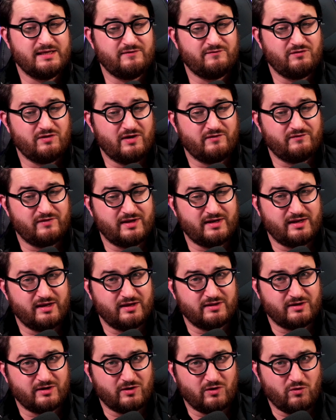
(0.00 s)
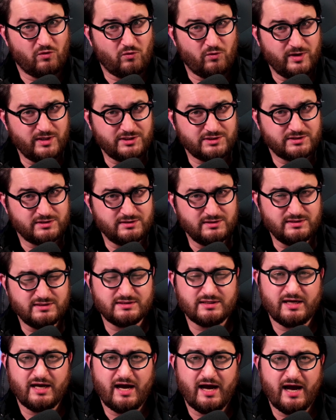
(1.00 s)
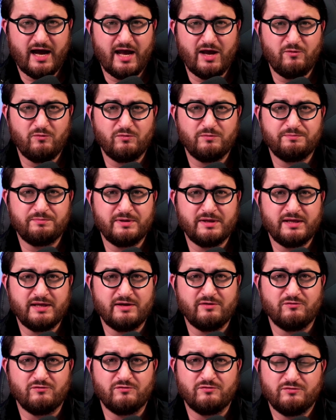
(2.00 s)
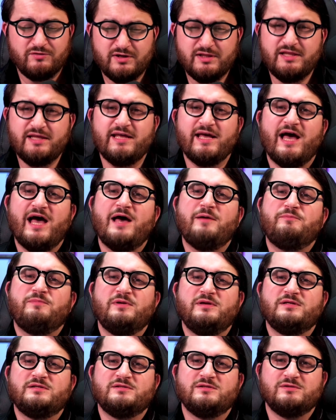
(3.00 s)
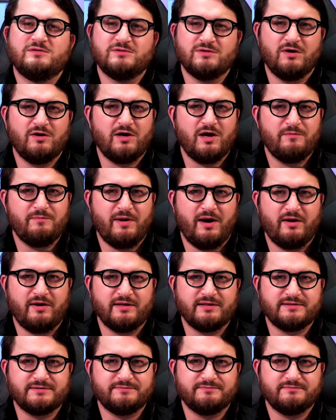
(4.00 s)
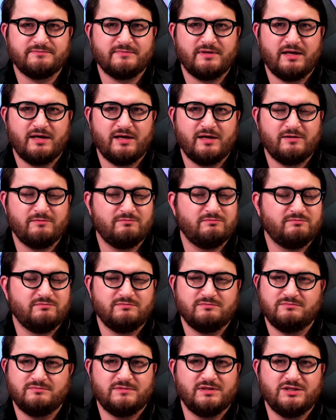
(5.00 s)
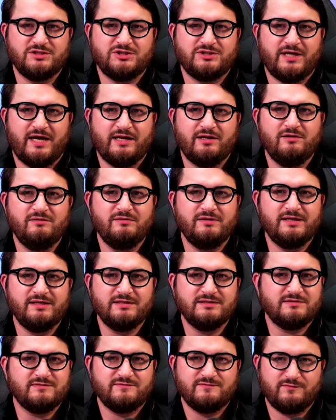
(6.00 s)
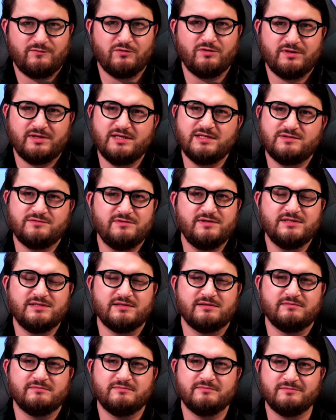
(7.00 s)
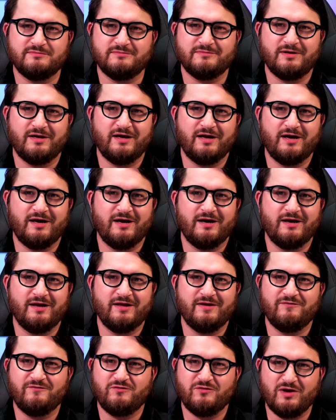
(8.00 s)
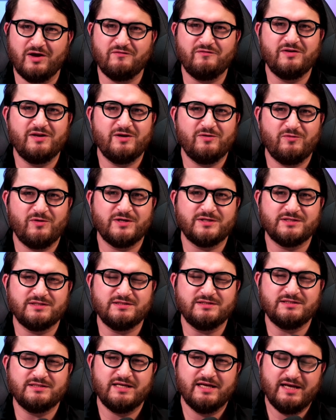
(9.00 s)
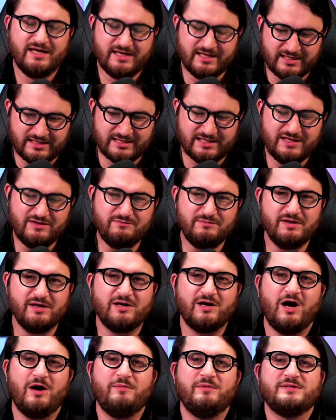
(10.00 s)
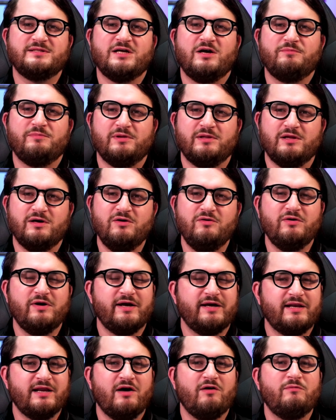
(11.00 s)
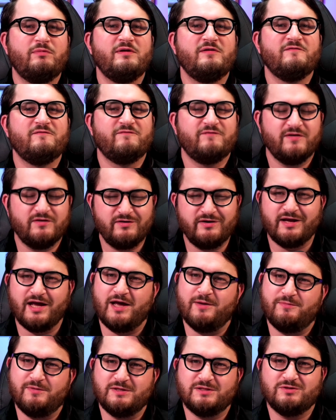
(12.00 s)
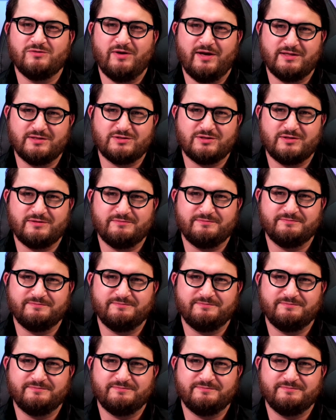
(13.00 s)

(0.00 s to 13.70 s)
if you have any other questions, I will be really happy to talk about it. This channel is for this reason. If you have any questions, leave me a comment down below and I'll be very happy to answer.